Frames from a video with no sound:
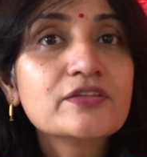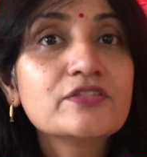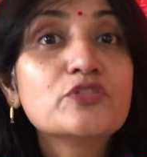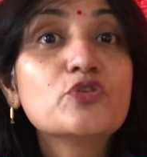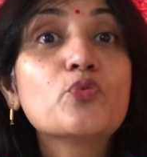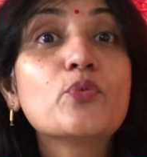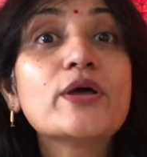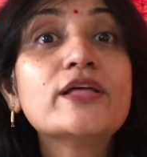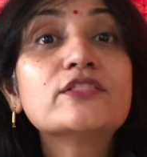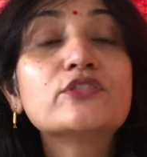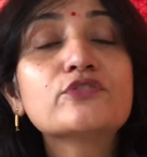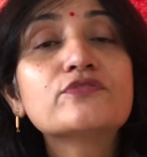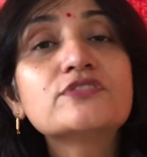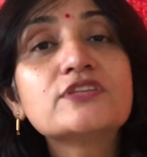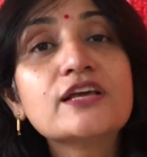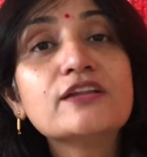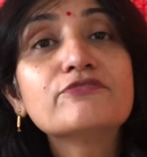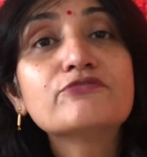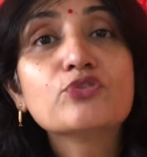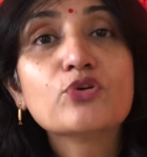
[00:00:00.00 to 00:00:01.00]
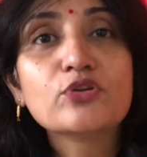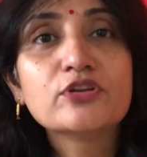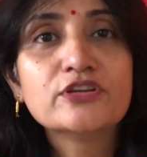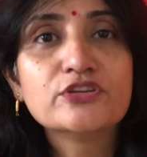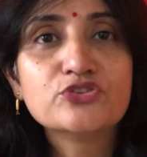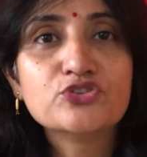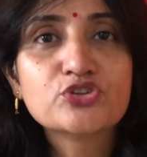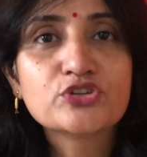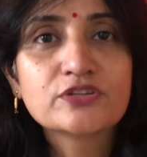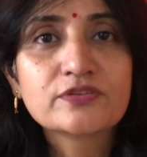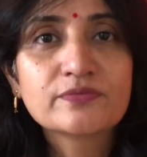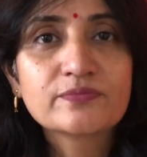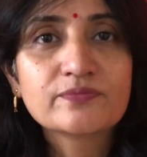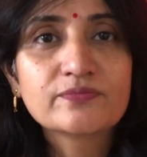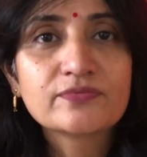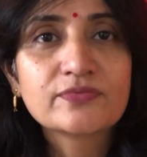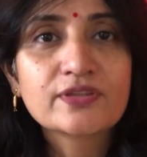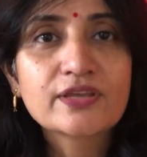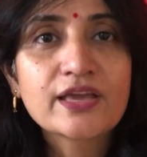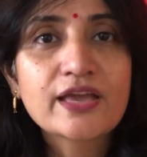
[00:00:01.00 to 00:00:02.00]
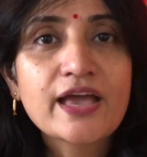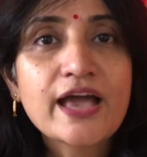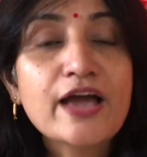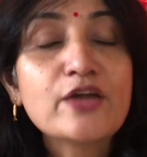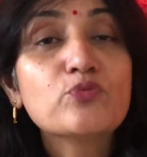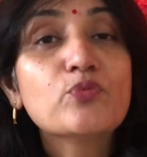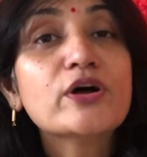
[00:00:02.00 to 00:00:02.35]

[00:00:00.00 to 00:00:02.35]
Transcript: The wealth of self-knowledge. And